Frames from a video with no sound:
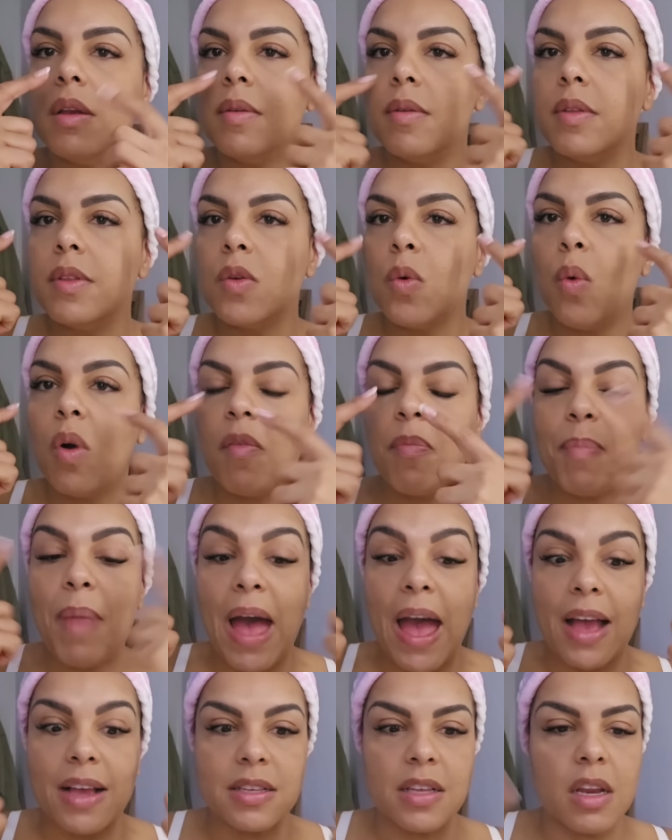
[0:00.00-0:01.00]
sort of
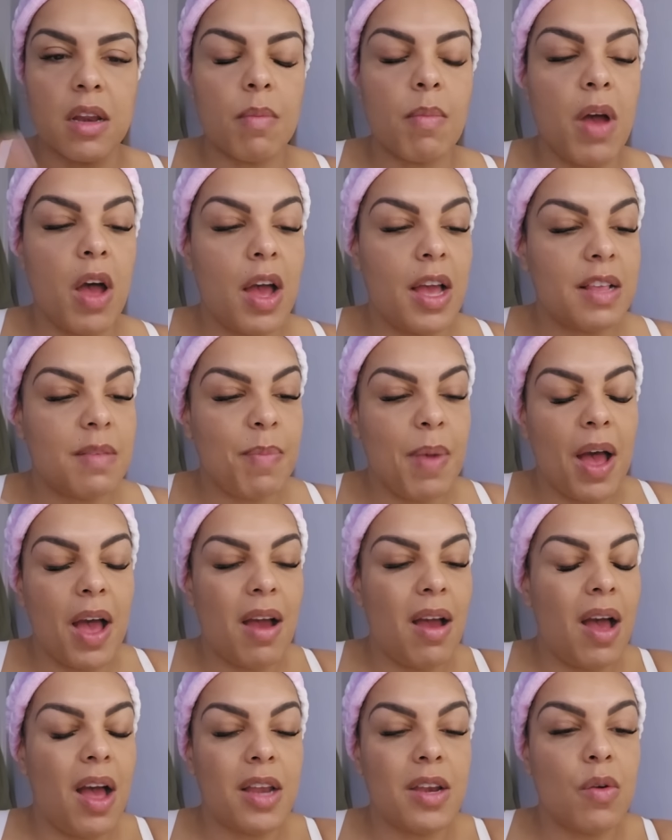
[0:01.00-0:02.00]
bags under my eyes, but
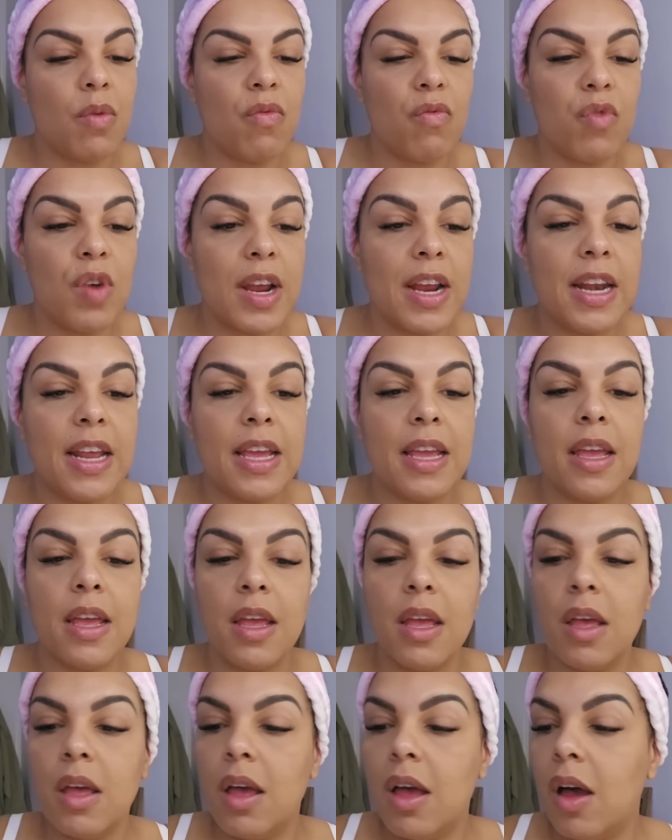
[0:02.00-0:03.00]
I don't really,
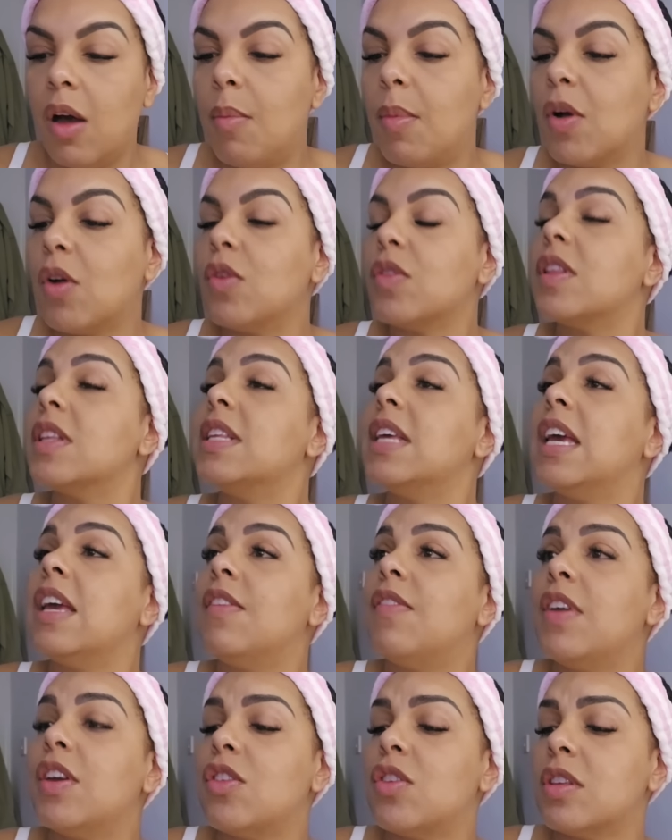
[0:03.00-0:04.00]
oh my God, the
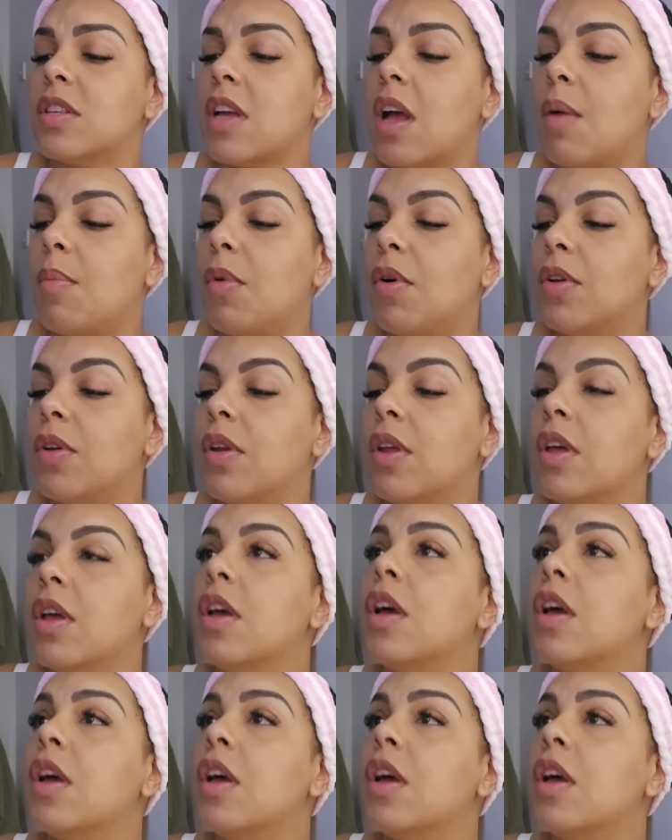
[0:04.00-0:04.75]
TV just come on.